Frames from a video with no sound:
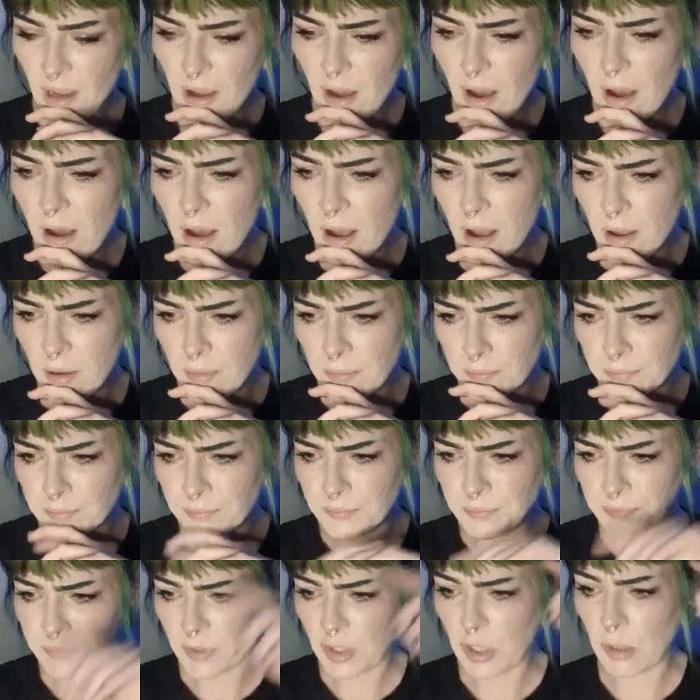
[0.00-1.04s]

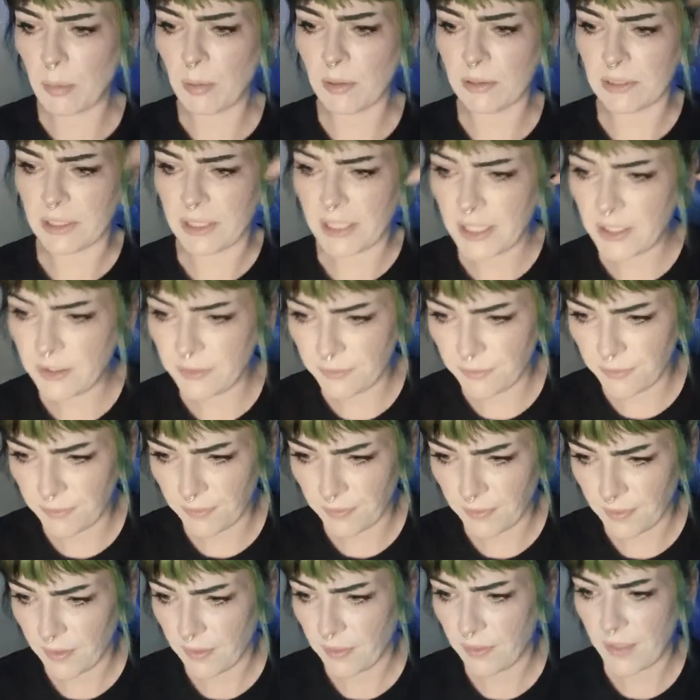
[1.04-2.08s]
the
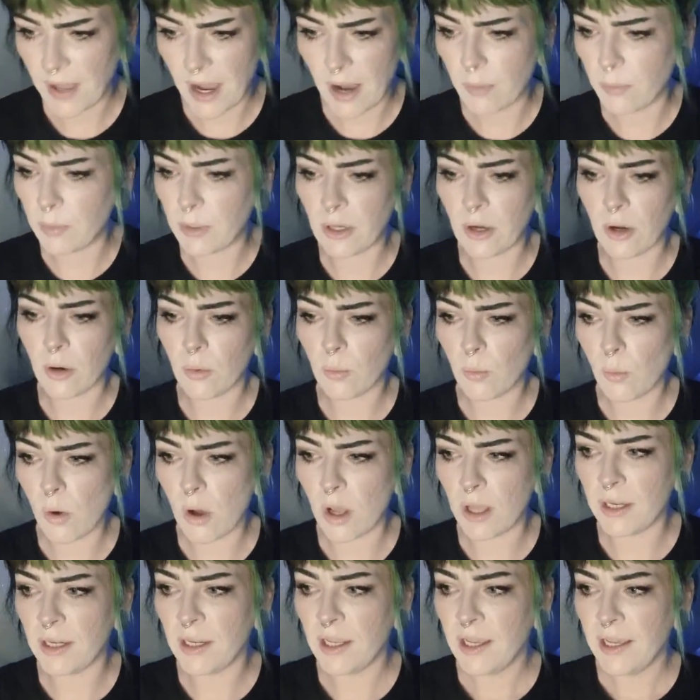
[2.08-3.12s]
belief that we are
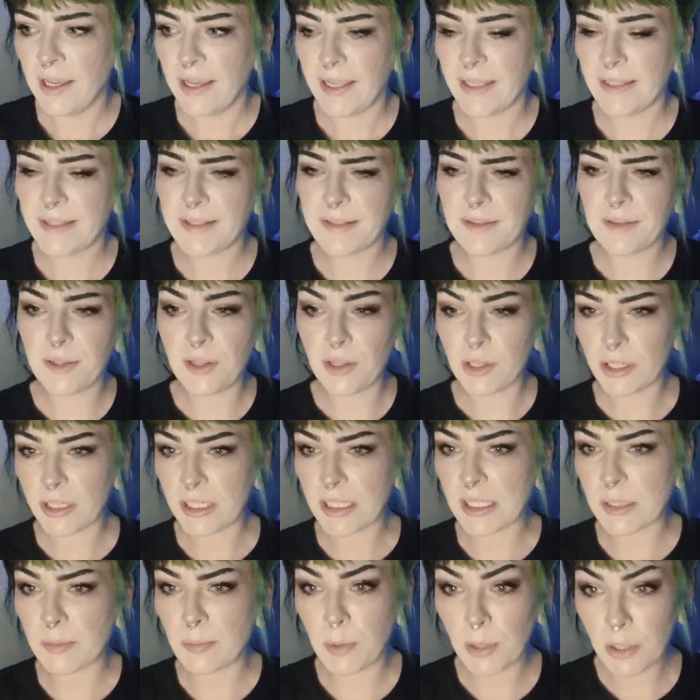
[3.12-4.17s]
one. It's the
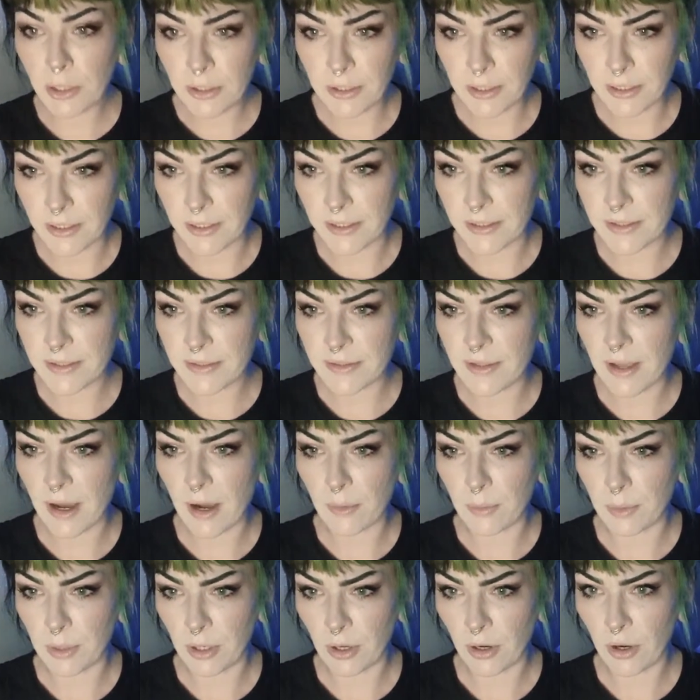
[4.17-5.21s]
experience
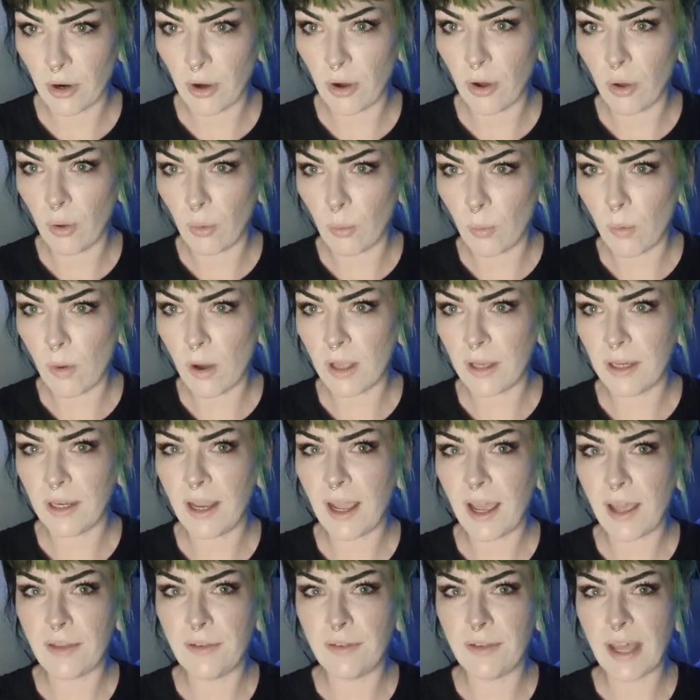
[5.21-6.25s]
that we are all one,
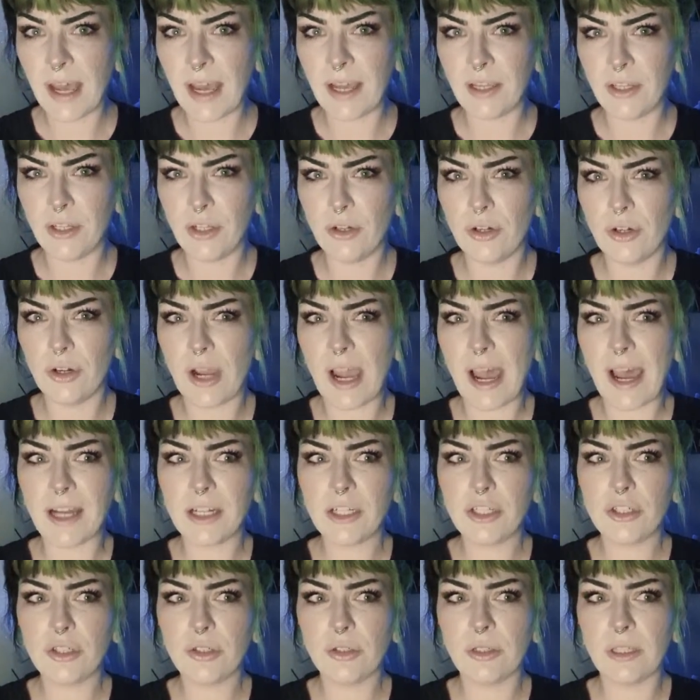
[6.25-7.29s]
and that you're
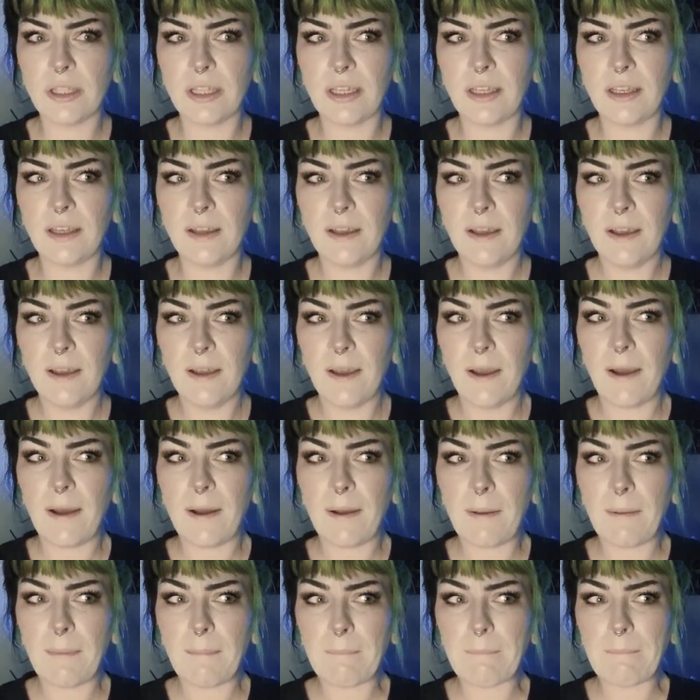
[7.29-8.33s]
actually
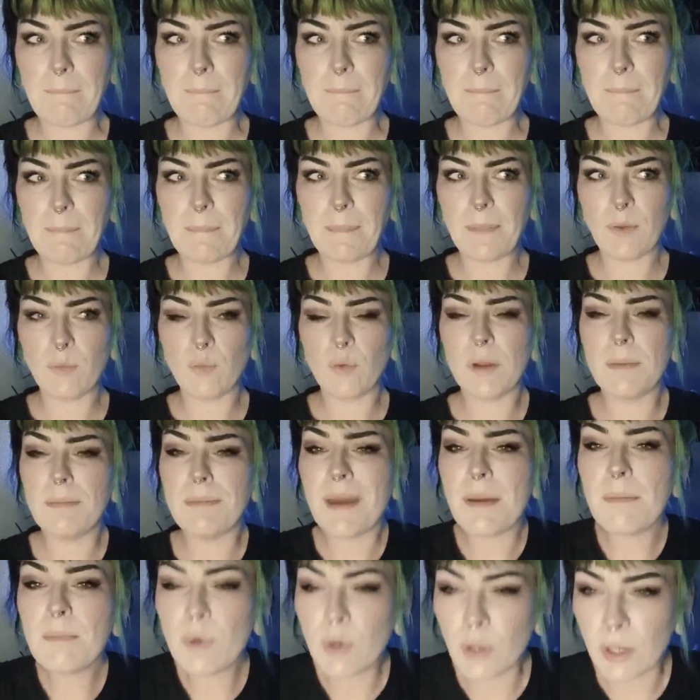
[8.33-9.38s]

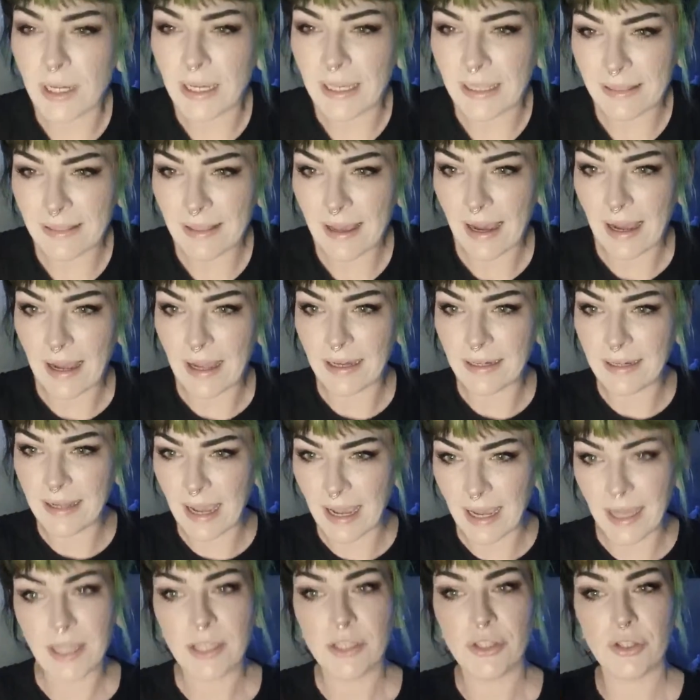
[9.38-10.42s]
remembering that
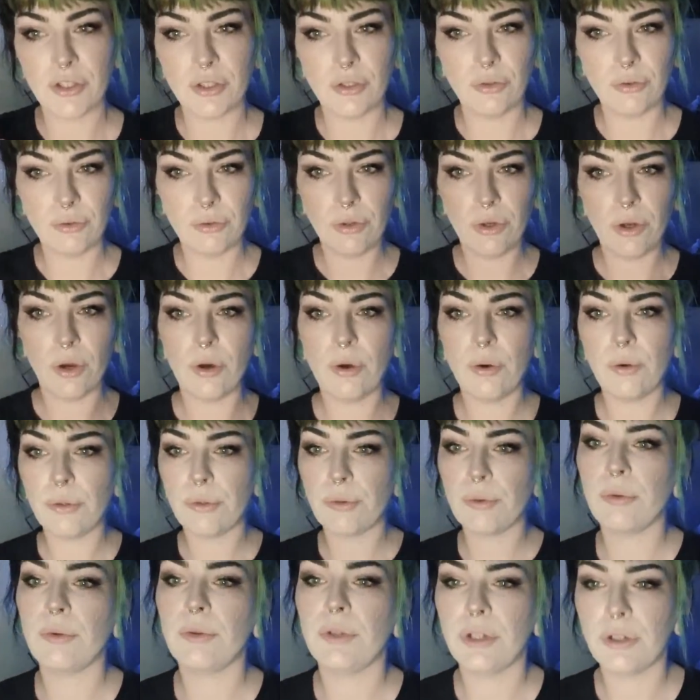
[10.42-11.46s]
as you go
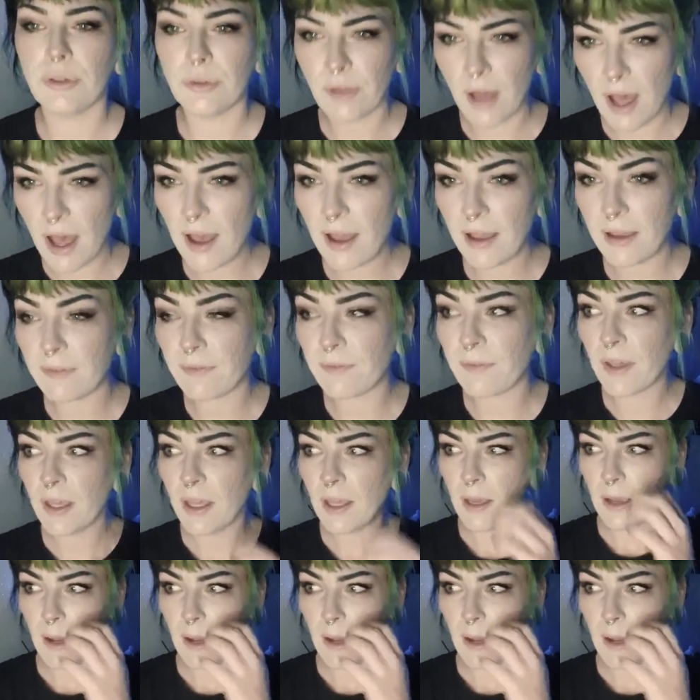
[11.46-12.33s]
through your life.